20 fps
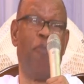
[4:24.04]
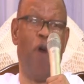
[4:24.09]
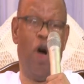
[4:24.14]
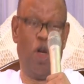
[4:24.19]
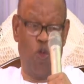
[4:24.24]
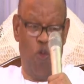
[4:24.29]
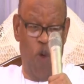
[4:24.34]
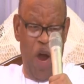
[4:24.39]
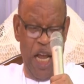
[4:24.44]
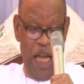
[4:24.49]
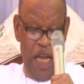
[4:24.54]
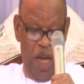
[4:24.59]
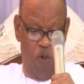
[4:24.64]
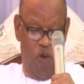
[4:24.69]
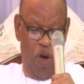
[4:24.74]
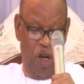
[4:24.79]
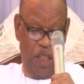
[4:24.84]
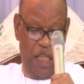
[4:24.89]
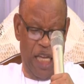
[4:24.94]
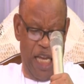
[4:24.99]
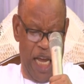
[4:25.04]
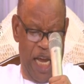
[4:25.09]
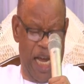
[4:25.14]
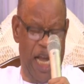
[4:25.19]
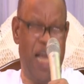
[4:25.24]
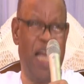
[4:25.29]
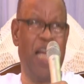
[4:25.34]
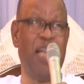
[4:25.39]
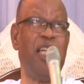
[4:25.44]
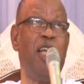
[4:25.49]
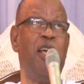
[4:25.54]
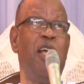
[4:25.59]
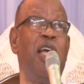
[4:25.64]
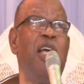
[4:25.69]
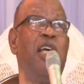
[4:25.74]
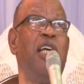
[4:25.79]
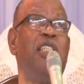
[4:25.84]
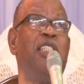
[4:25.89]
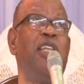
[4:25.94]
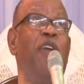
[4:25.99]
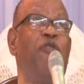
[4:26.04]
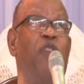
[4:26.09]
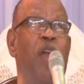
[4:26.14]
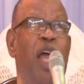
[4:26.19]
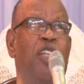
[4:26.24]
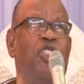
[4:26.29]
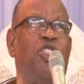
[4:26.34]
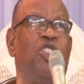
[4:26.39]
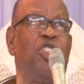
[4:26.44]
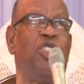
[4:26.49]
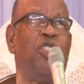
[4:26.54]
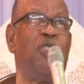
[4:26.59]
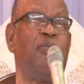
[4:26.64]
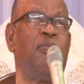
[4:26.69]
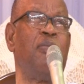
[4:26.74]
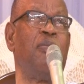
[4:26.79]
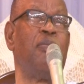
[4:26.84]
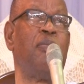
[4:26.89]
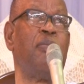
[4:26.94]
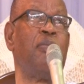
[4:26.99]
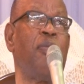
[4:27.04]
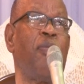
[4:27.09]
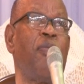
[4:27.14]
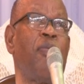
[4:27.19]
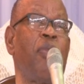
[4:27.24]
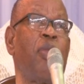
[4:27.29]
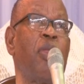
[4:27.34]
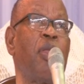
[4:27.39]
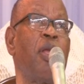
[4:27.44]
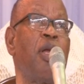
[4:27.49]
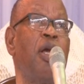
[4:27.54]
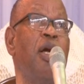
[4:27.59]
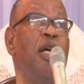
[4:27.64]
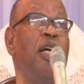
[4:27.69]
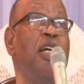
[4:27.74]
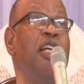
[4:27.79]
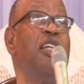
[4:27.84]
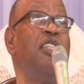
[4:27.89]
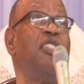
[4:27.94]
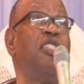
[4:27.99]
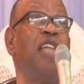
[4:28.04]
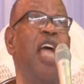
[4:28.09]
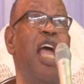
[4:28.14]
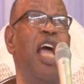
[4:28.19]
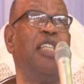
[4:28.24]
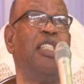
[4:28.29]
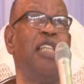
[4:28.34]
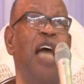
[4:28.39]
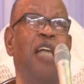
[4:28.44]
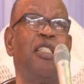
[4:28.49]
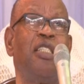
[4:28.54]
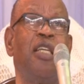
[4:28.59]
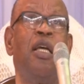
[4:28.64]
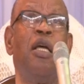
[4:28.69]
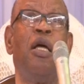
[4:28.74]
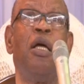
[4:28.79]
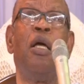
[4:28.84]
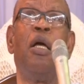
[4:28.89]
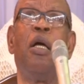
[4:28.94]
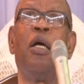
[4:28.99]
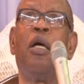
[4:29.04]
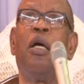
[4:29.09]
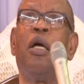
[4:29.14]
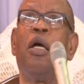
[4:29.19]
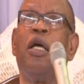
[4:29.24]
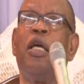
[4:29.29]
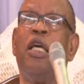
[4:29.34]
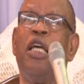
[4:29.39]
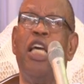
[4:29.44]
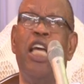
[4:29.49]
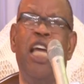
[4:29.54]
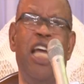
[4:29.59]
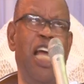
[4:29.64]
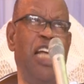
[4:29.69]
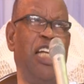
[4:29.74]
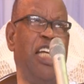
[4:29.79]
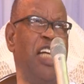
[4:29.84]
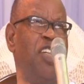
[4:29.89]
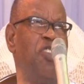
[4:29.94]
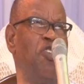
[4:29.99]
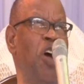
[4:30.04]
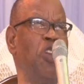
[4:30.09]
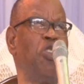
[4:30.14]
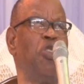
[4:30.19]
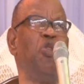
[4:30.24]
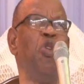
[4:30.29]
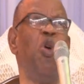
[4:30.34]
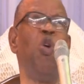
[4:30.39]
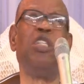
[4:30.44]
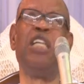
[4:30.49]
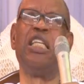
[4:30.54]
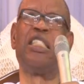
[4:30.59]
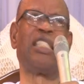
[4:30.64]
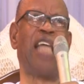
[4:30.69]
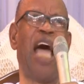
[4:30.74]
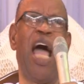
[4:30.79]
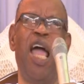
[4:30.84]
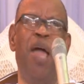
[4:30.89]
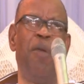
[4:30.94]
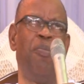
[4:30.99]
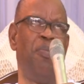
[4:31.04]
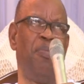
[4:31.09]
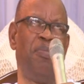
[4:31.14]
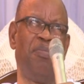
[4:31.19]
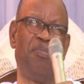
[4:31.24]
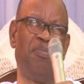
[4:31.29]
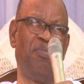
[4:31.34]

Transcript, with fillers: But when he was here in the, in the flesh, he said that he did not know the time.